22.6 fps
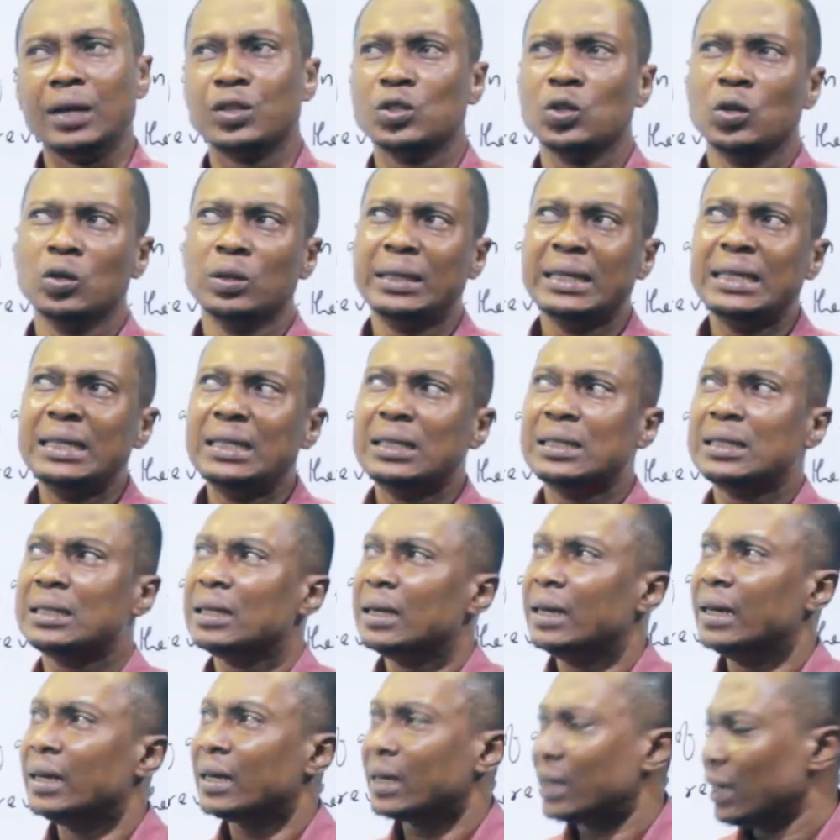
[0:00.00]
So this
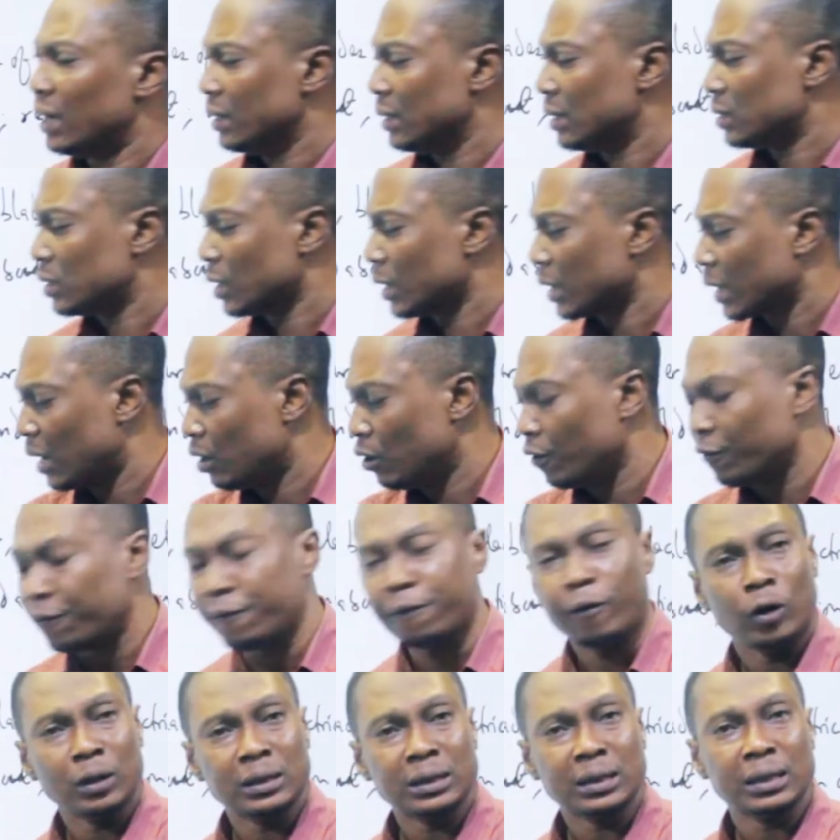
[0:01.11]
is a kind of
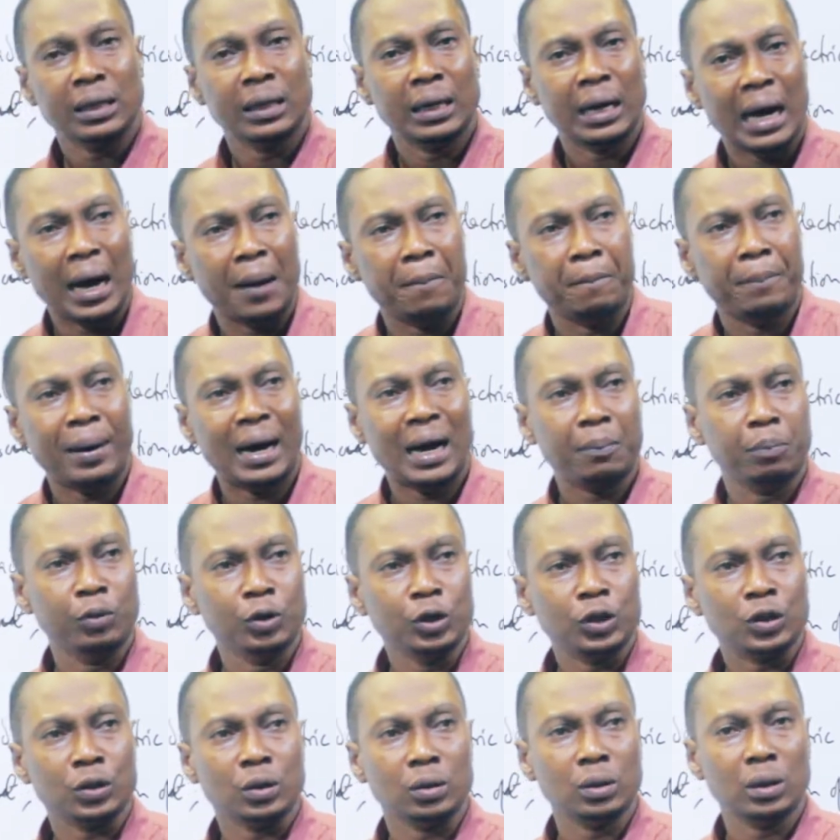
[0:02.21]
forth and back
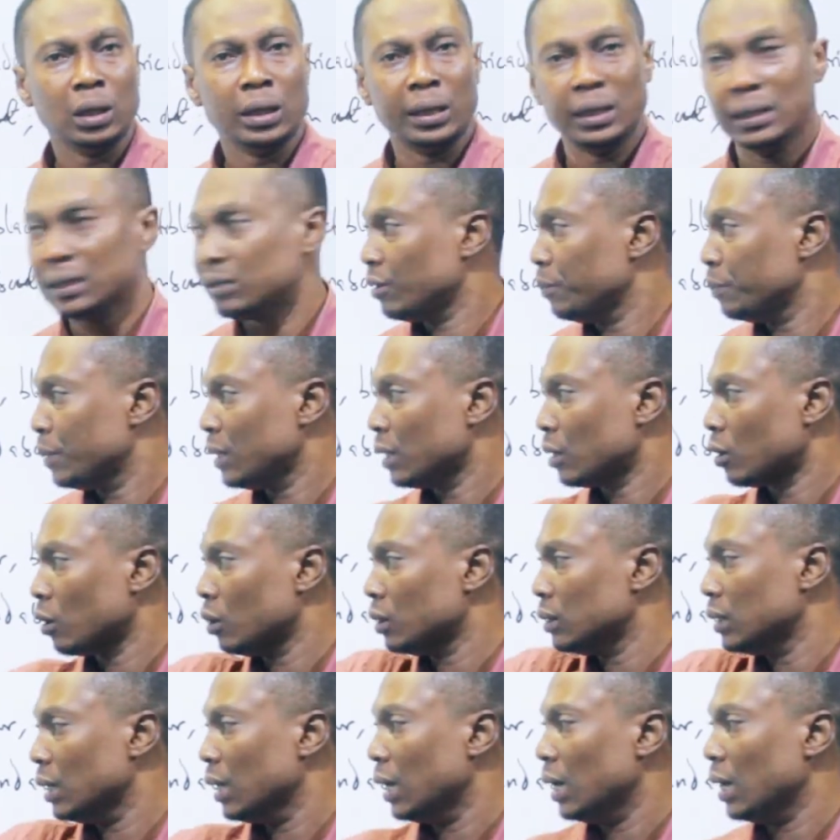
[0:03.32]
motion is simply
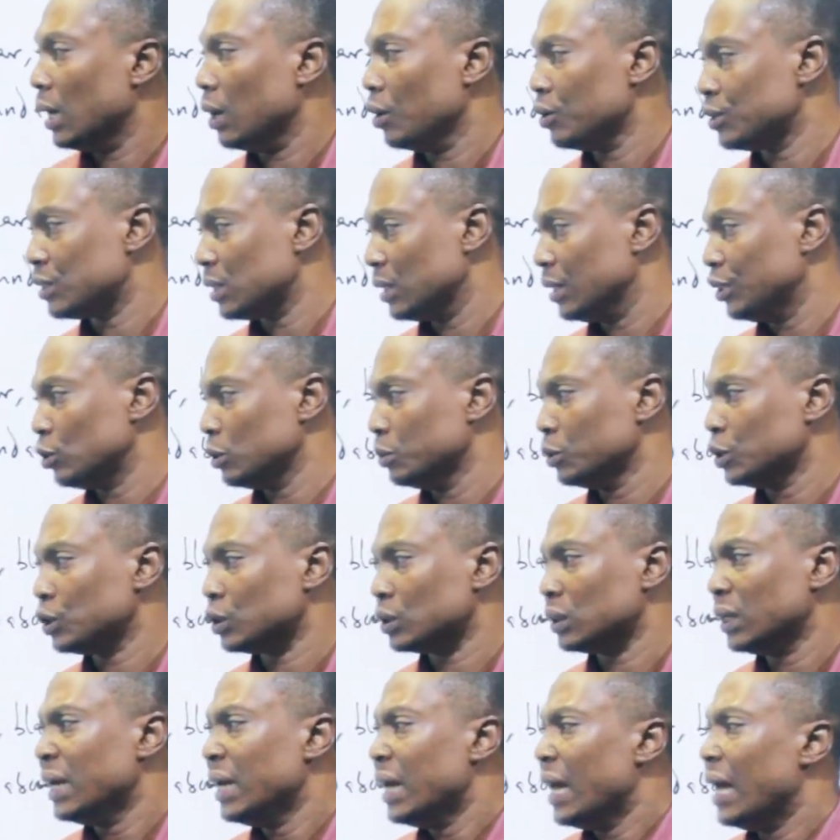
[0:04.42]
called oscillatory motion.
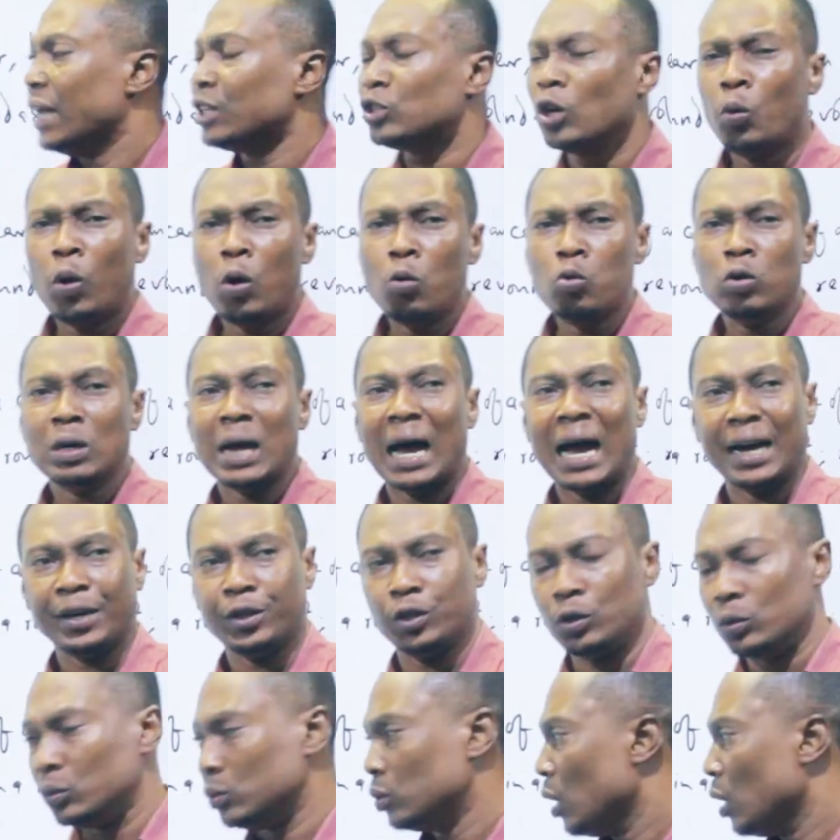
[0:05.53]
And someone would argue,